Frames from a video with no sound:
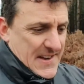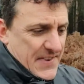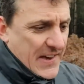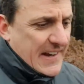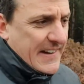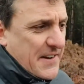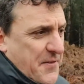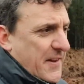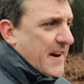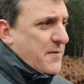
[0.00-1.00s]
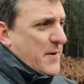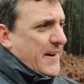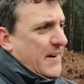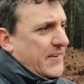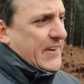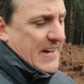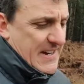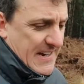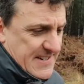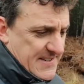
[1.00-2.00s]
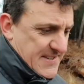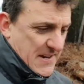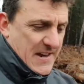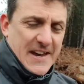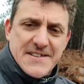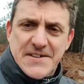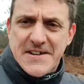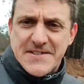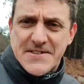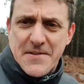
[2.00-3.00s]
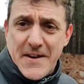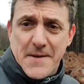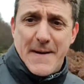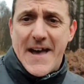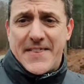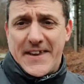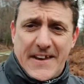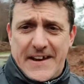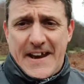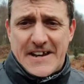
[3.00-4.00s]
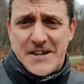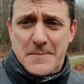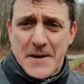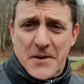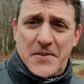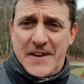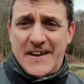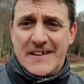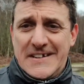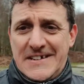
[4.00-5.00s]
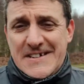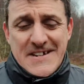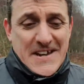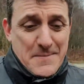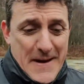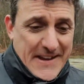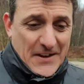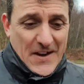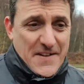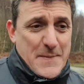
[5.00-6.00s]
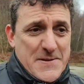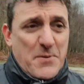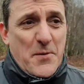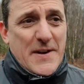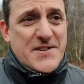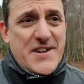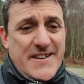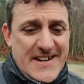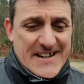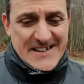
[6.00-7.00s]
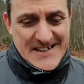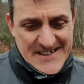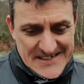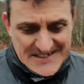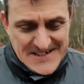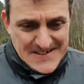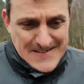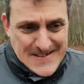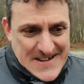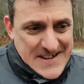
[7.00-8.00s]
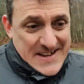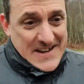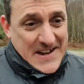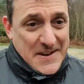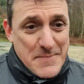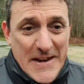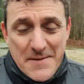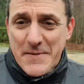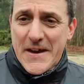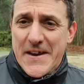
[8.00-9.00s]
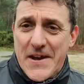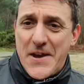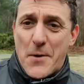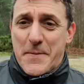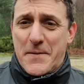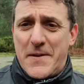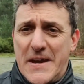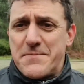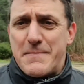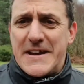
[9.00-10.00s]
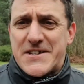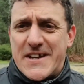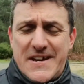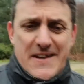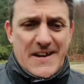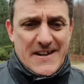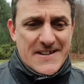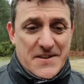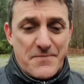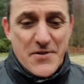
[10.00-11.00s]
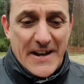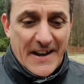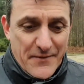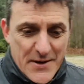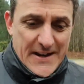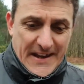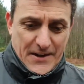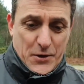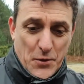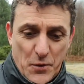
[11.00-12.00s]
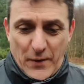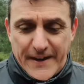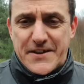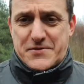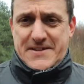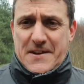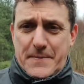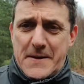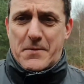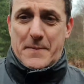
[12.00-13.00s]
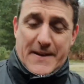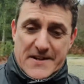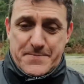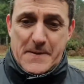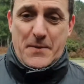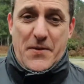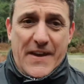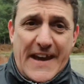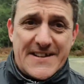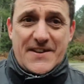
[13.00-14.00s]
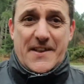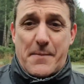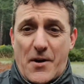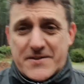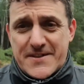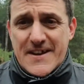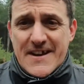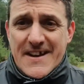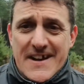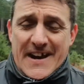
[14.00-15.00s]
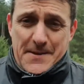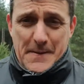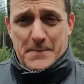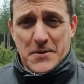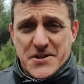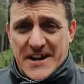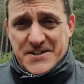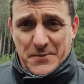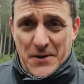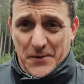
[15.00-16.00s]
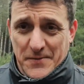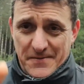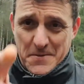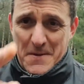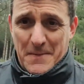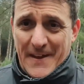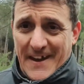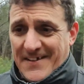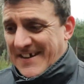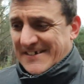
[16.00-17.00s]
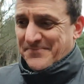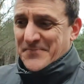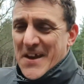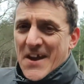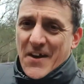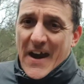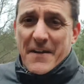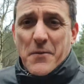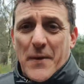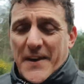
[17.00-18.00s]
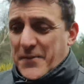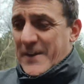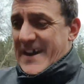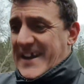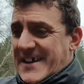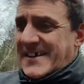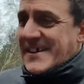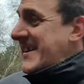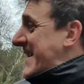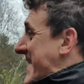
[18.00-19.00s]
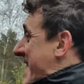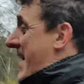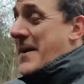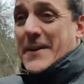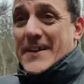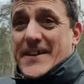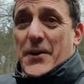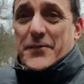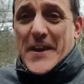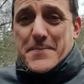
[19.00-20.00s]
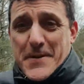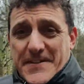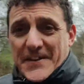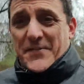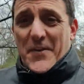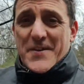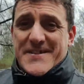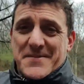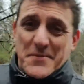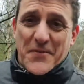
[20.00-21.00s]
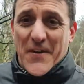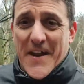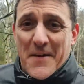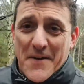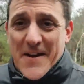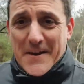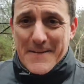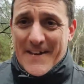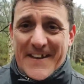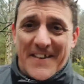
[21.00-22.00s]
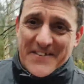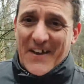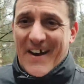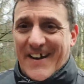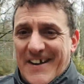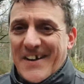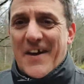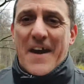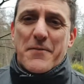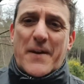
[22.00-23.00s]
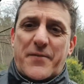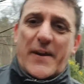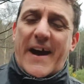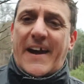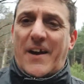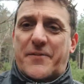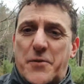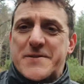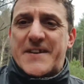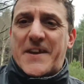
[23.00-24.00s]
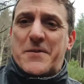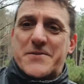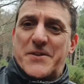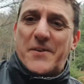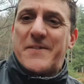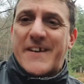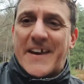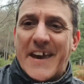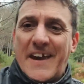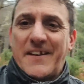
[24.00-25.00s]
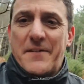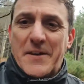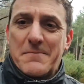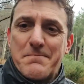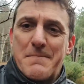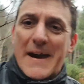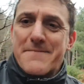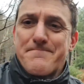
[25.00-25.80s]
thinking different than everyone else isn't necessarily a bad thing. It can actually be a good thing. It can make your life much more rich, and it can help you meet some really, really cool and interesting people, because people who think outside the box are the people who change the world. Remember that. All right, have a wonderful day. I'm going to delve deeper into the forest and we'll find out where I come out the other side. All right, have a wonderful day. I look forward to seeing you all soon. Take care. Love you. Bye.